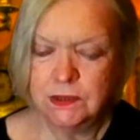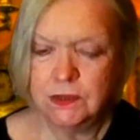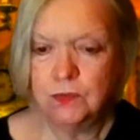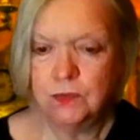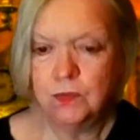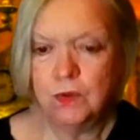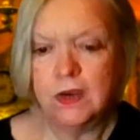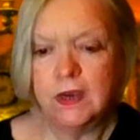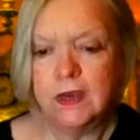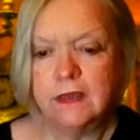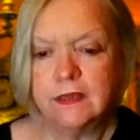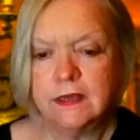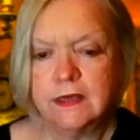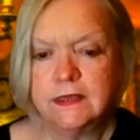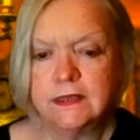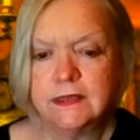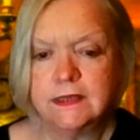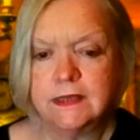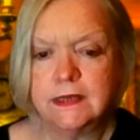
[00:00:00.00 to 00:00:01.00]
You know, why are
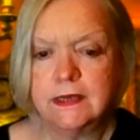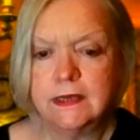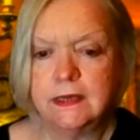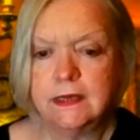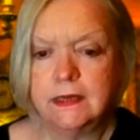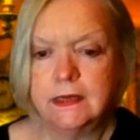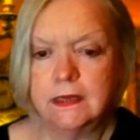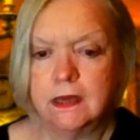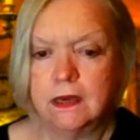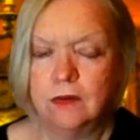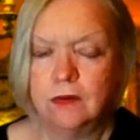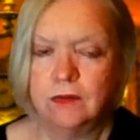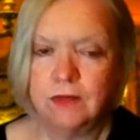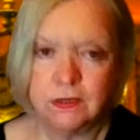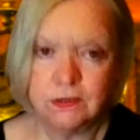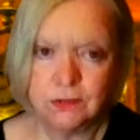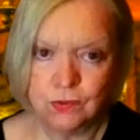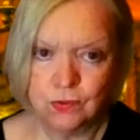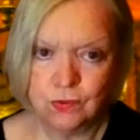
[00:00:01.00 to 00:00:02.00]
they saying,
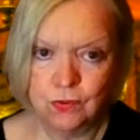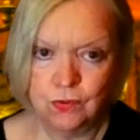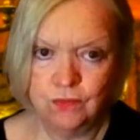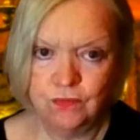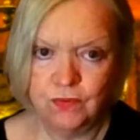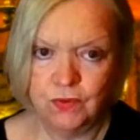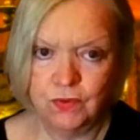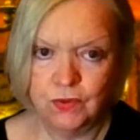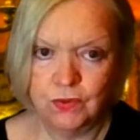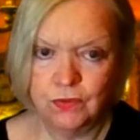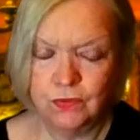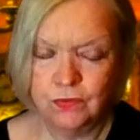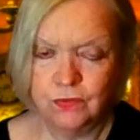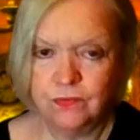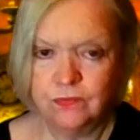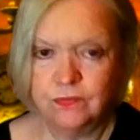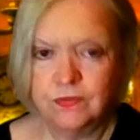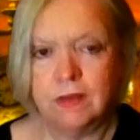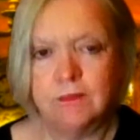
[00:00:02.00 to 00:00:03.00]
oh, that's
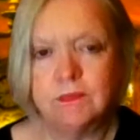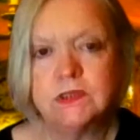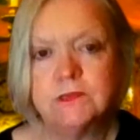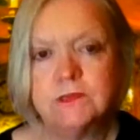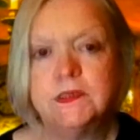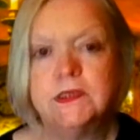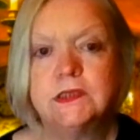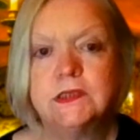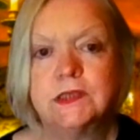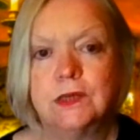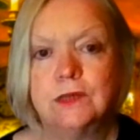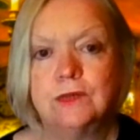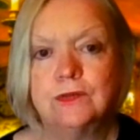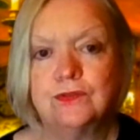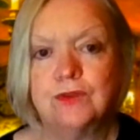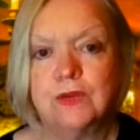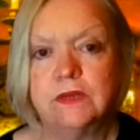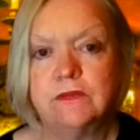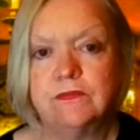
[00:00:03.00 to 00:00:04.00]
awful? That must have been
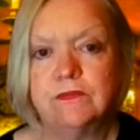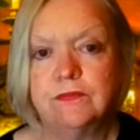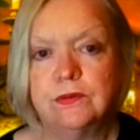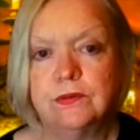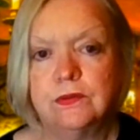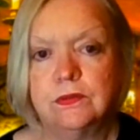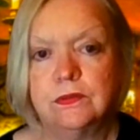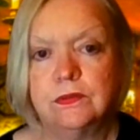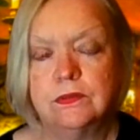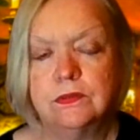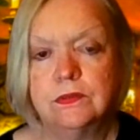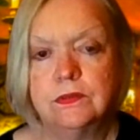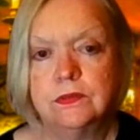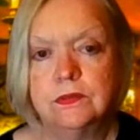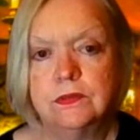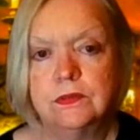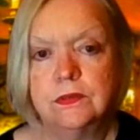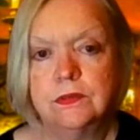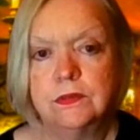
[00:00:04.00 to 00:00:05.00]
so dreadful.
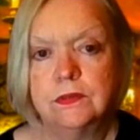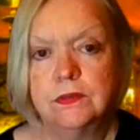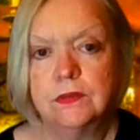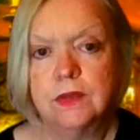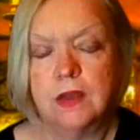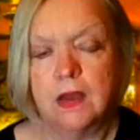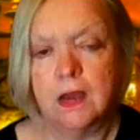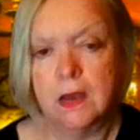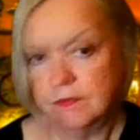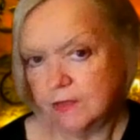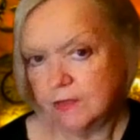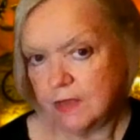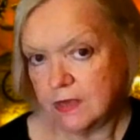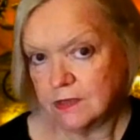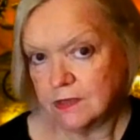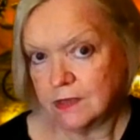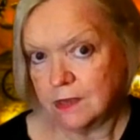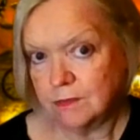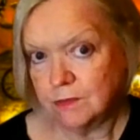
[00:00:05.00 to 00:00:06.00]
And
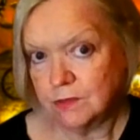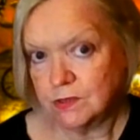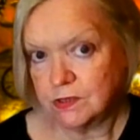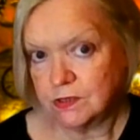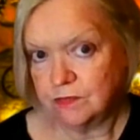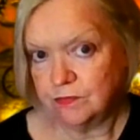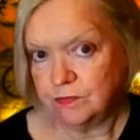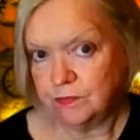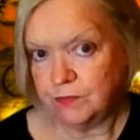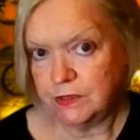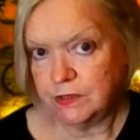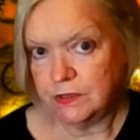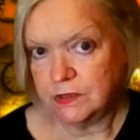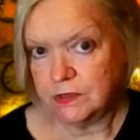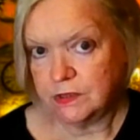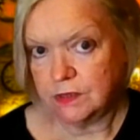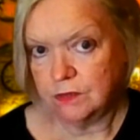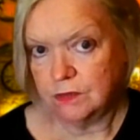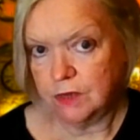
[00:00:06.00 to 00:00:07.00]
that, that must have
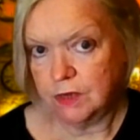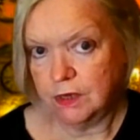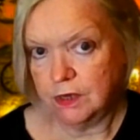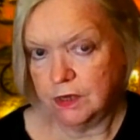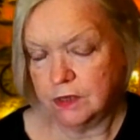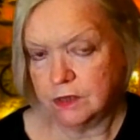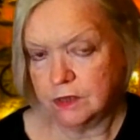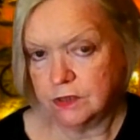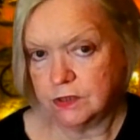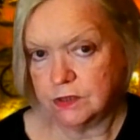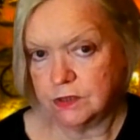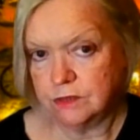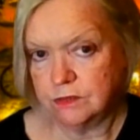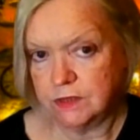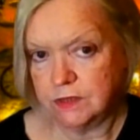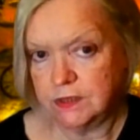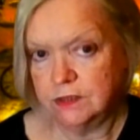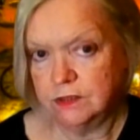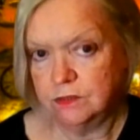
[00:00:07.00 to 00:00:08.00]
been so hard
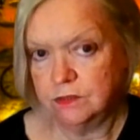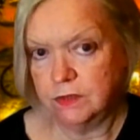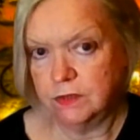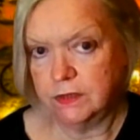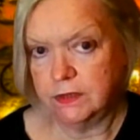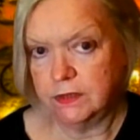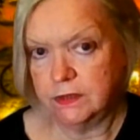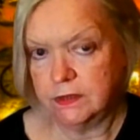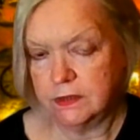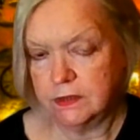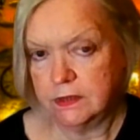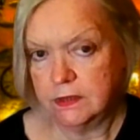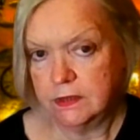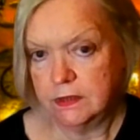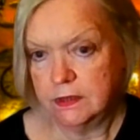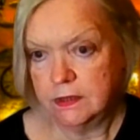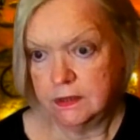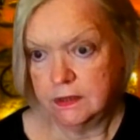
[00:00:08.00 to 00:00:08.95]
to deal with.